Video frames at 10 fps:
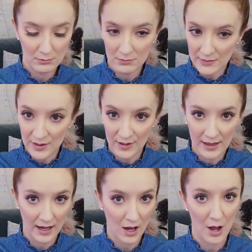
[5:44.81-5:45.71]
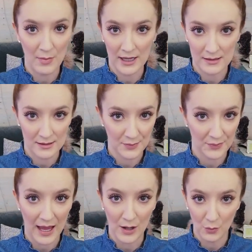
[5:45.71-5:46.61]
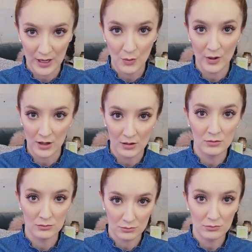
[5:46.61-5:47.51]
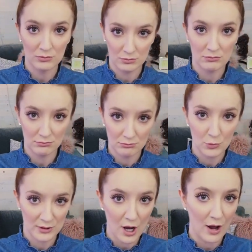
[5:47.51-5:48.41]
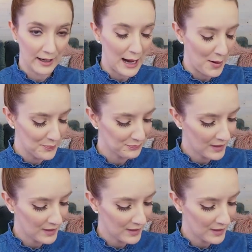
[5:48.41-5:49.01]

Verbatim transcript: leave it in that comments and we'll talk it out.